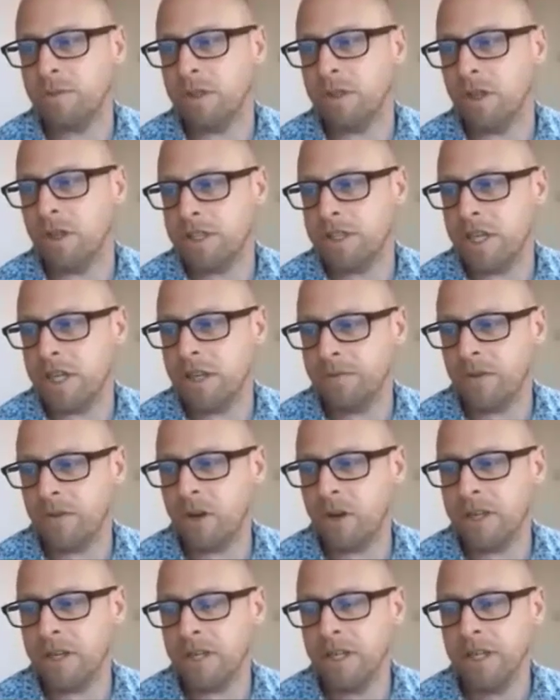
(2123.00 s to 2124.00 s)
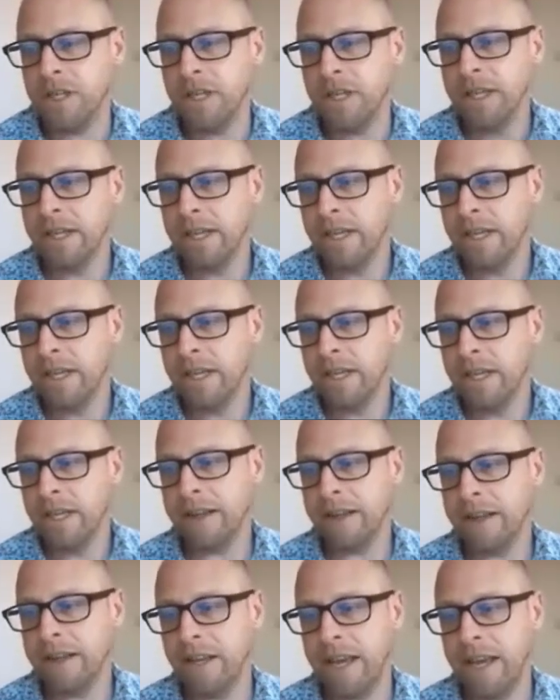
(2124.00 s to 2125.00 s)
and identified.
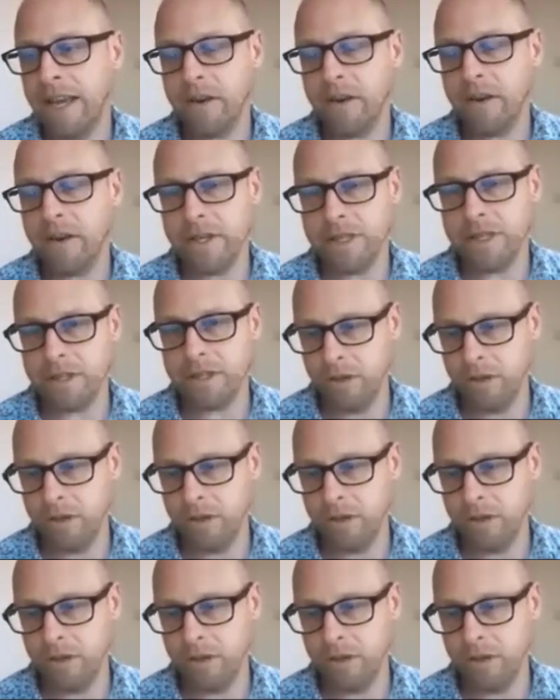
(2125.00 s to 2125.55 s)
And the areas